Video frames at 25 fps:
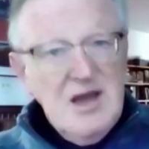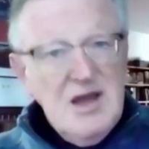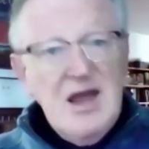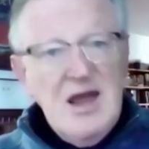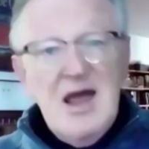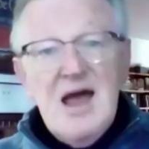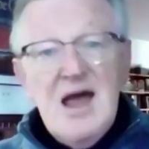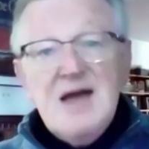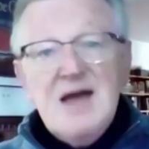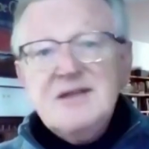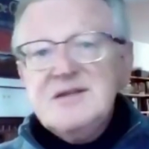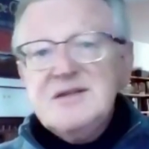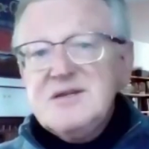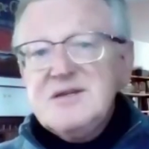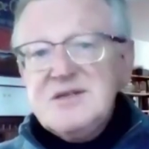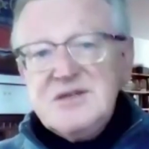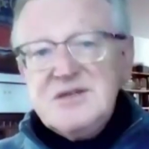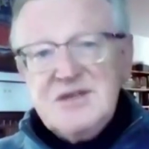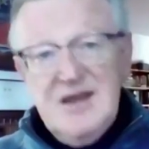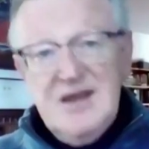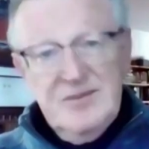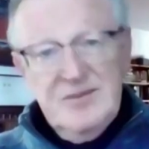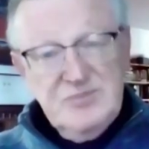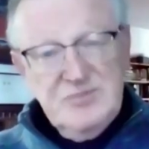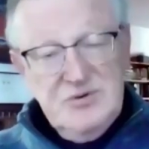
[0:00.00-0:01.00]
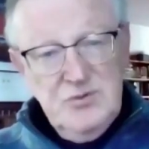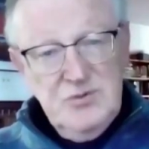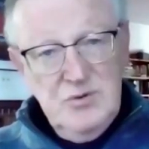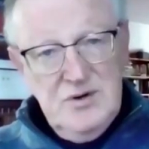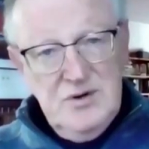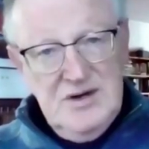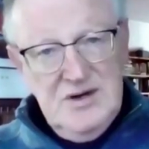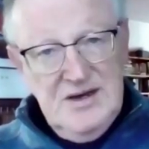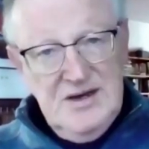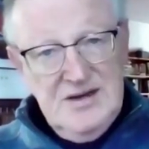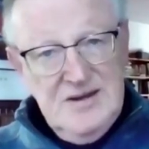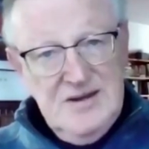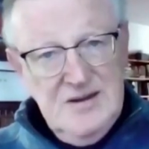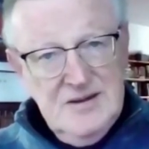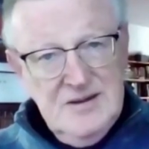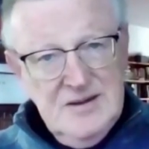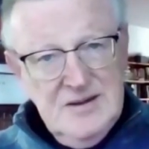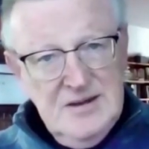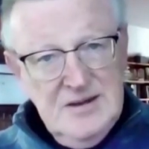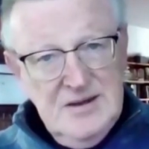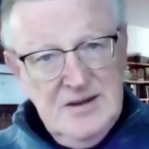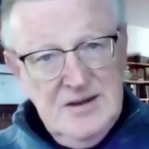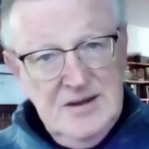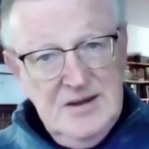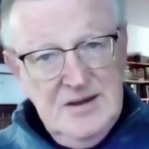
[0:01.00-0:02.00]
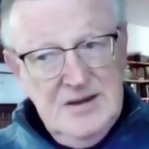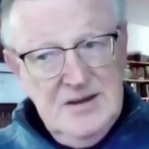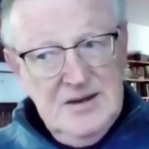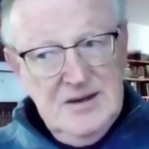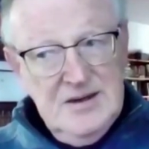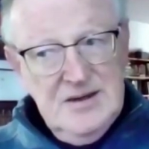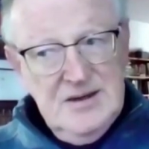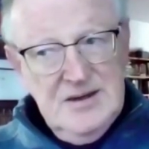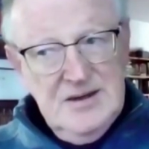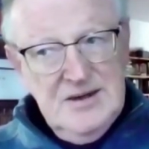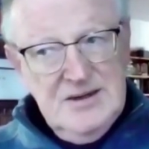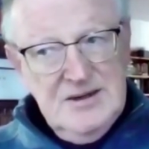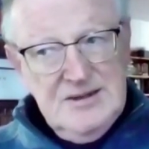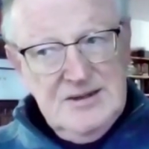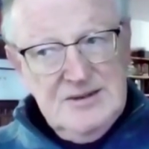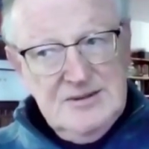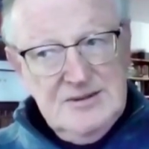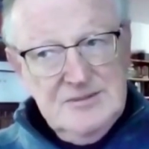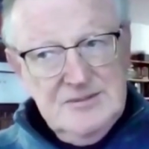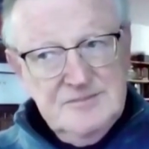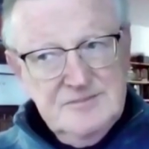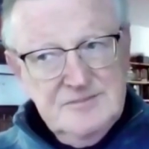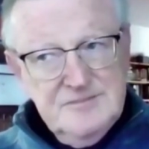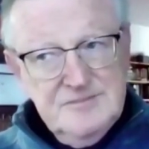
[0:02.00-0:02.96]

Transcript: and stepped away. Um,